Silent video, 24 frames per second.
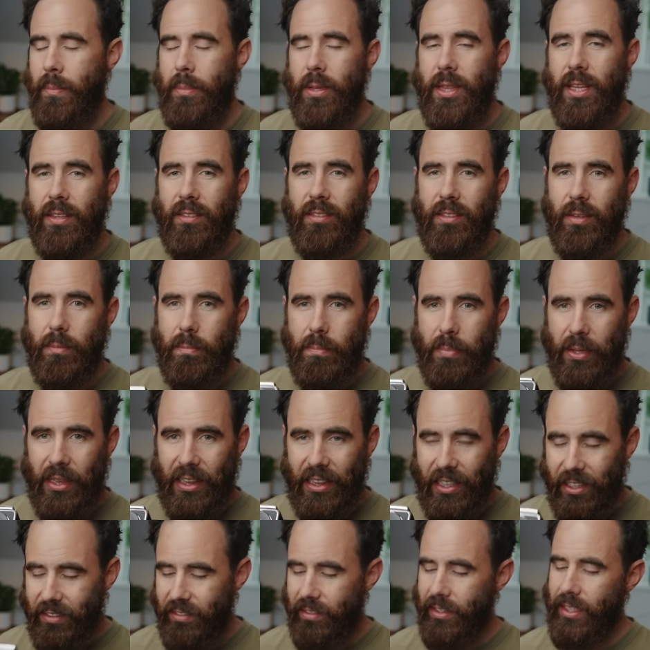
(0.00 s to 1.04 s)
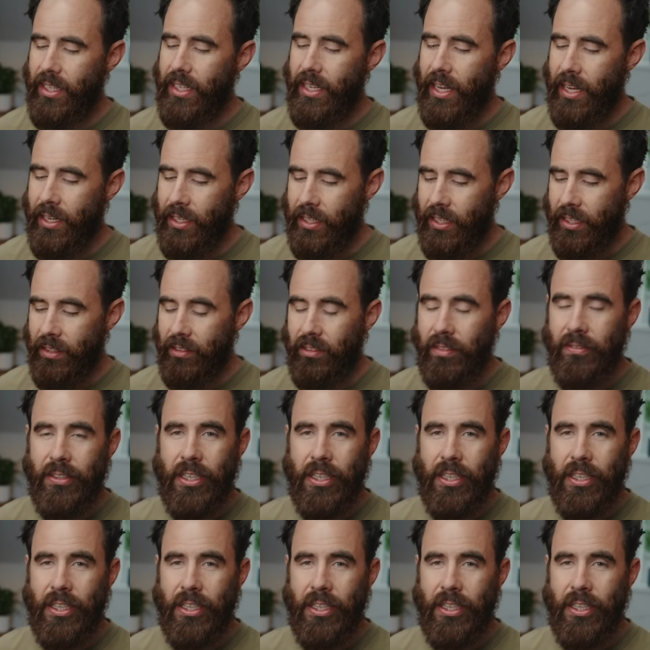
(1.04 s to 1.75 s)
but the simplicity and ease of